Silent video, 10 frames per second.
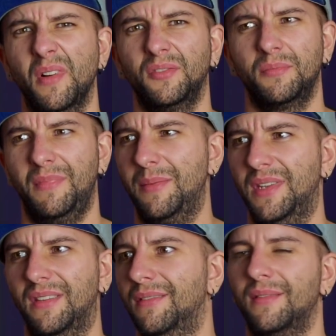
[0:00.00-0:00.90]
months,
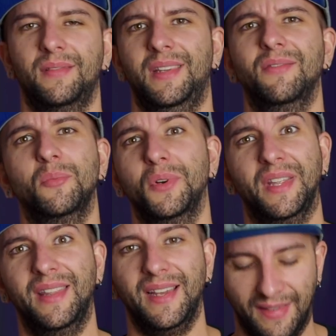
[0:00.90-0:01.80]
maybe even more
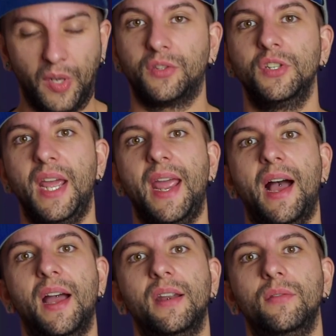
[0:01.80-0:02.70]
than that. But today
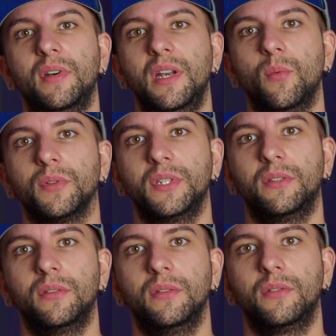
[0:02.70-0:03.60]
I really
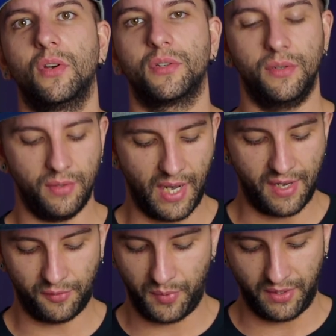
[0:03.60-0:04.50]
wanted to talk to you
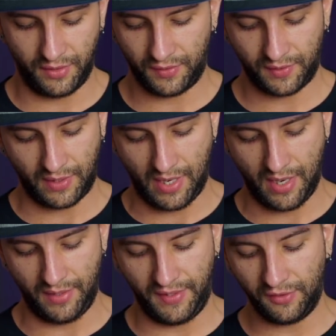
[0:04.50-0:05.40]
guys because
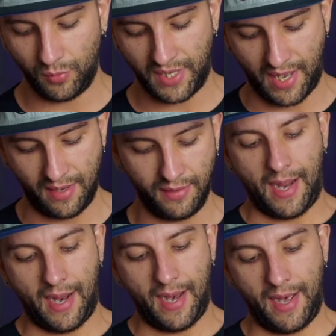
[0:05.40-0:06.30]
this weekend
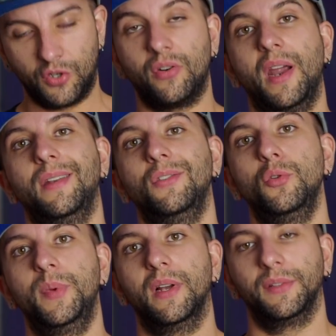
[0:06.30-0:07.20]
I tried a
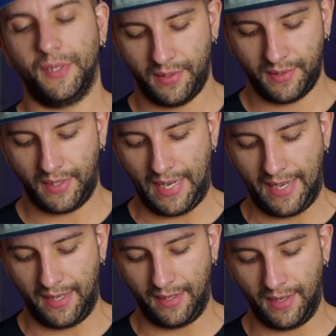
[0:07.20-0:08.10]
new build
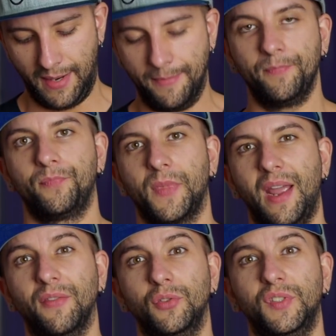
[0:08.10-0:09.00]
and I
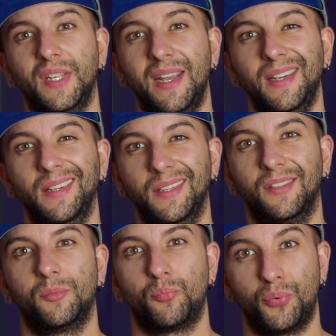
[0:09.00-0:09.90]
have to say
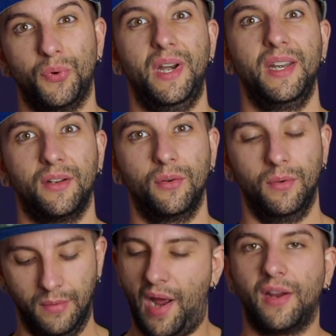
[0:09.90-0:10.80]
it's pretty
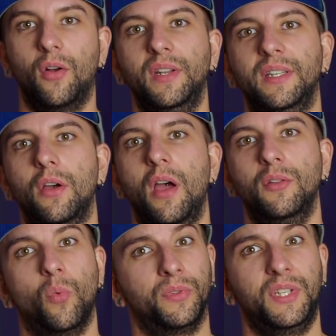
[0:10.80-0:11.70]
cool. I call it the
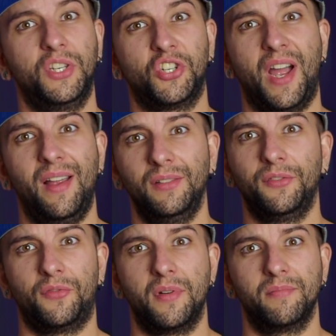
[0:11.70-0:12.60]
Unwanted
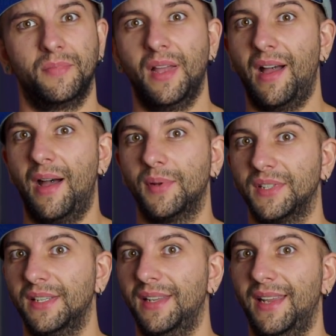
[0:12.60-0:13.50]
Child from
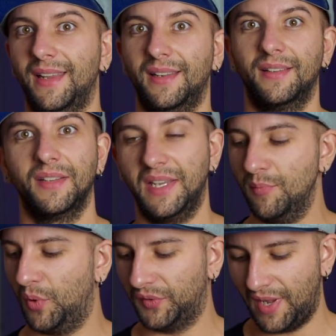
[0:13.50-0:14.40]
Armattan and
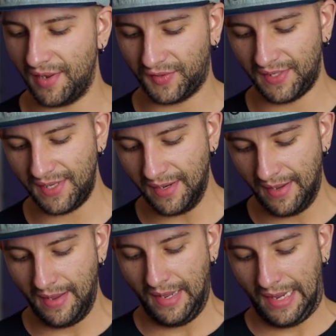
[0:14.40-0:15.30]
ImpulseRC.
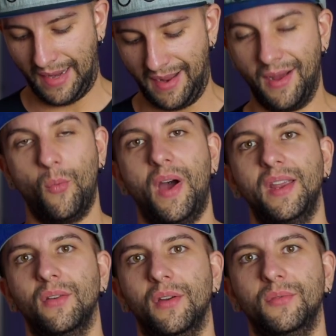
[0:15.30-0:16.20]

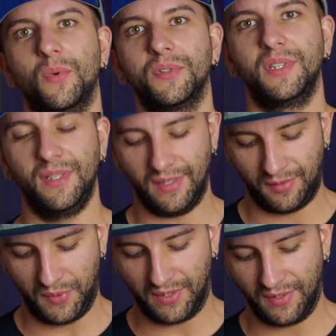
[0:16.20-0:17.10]
Why Unwanted?
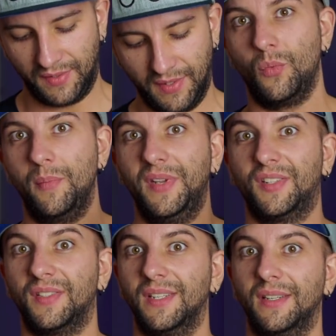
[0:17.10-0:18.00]
It's because we're
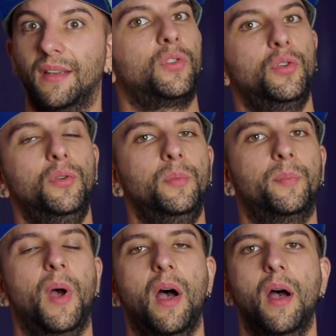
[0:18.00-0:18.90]
mixing two
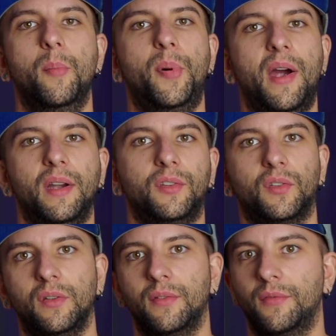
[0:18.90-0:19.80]

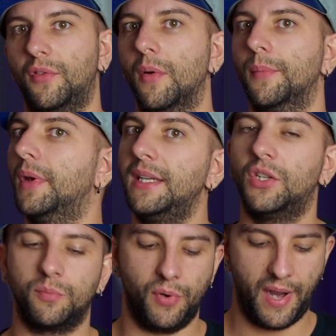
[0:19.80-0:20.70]
parts from
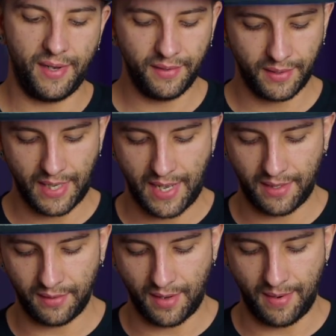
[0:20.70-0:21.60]
each brand
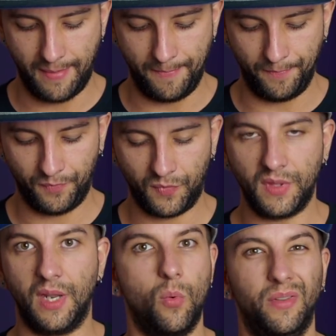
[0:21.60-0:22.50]
and
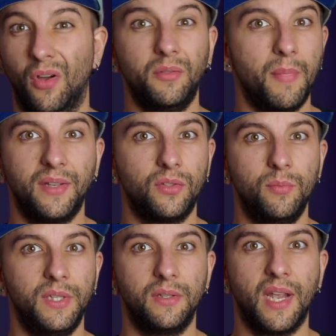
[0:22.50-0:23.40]
they were not meant
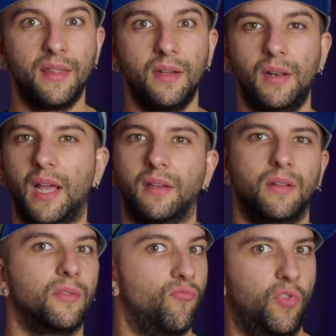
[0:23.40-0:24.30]
to be together, like
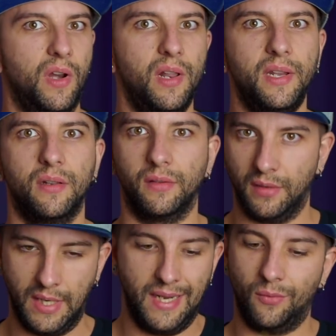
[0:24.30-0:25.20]
not really, not
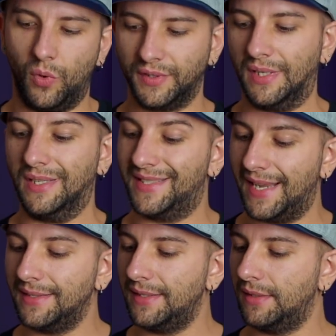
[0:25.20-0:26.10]
wasn't
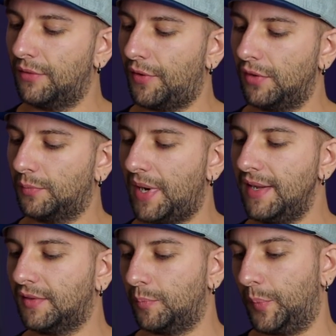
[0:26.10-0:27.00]
intended in the first
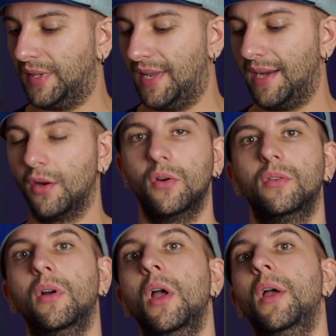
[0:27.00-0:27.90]
place, but they go